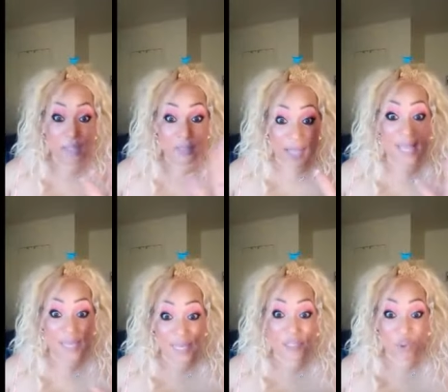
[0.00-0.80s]
that
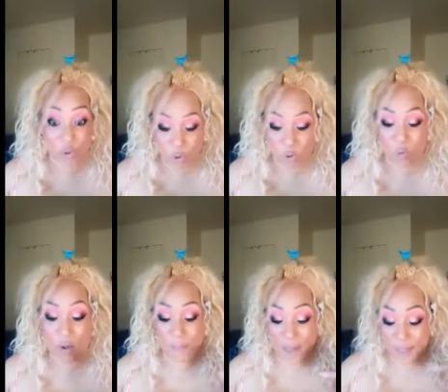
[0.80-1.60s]
is true
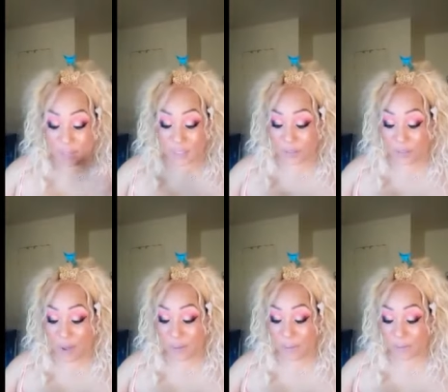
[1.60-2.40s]
about this
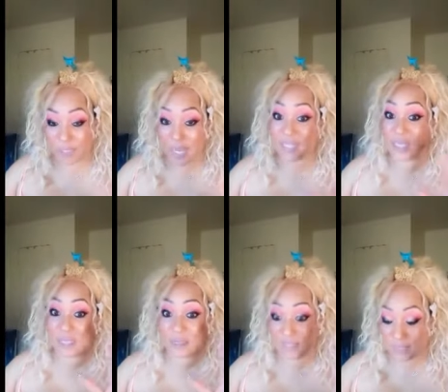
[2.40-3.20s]
product
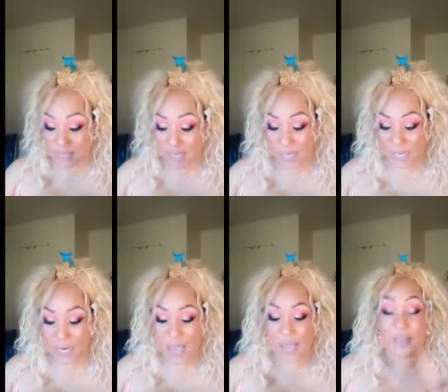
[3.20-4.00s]
protecting the skin.
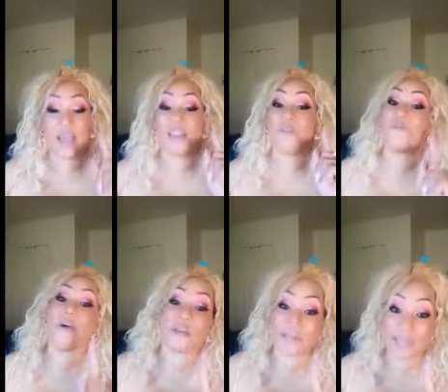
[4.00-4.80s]
Now the
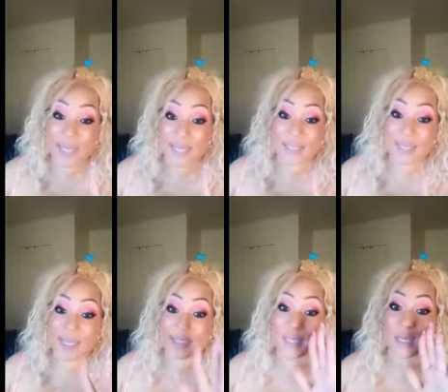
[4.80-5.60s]
first thing it
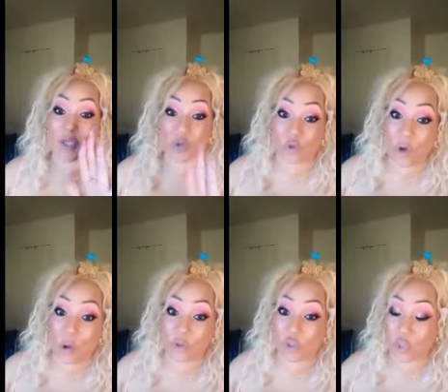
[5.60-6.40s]
says it
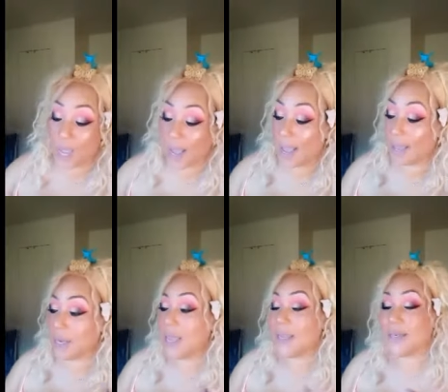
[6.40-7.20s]
controls shine.
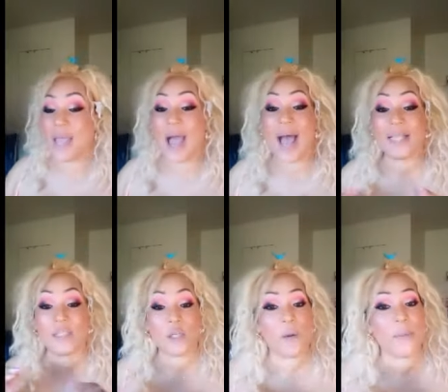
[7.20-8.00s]
Now I
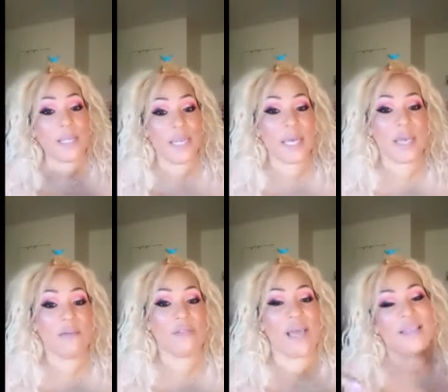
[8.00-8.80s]
do
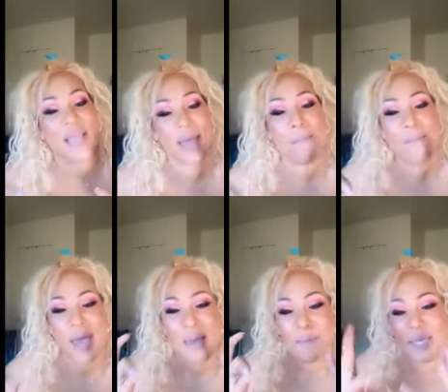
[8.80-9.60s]
believe that that
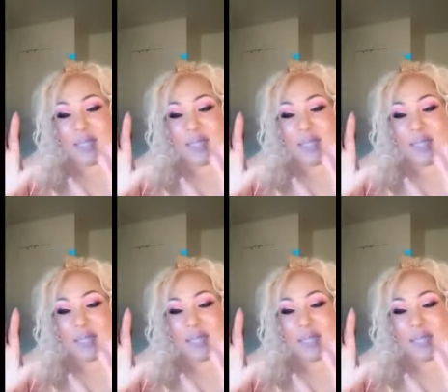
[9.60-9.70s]
may be